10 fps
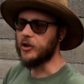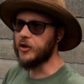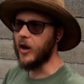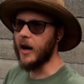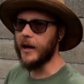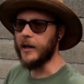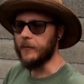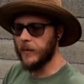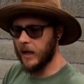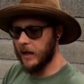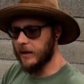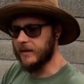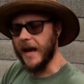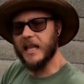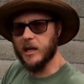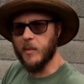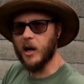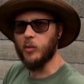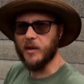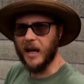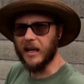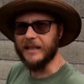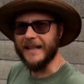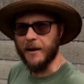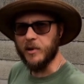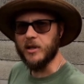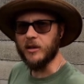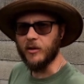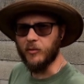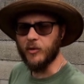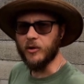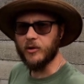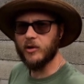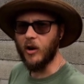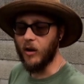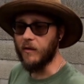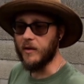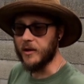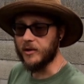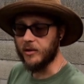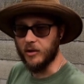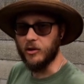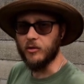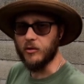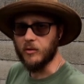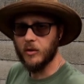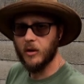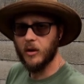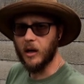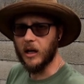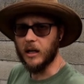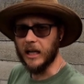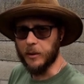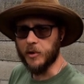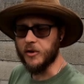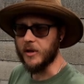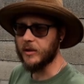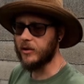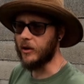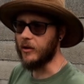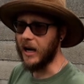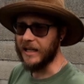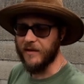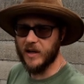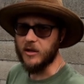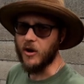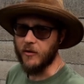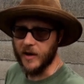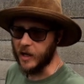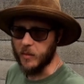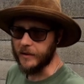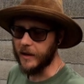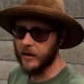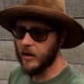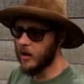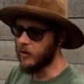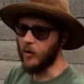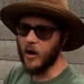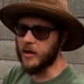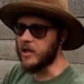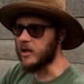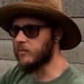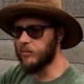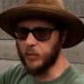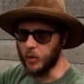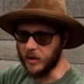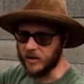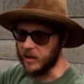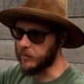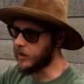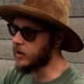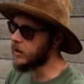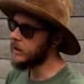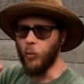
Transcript: to try and take them out without damaging the roots of this new lemon tree. So I definitely don't recommend that. Rather just put it separate.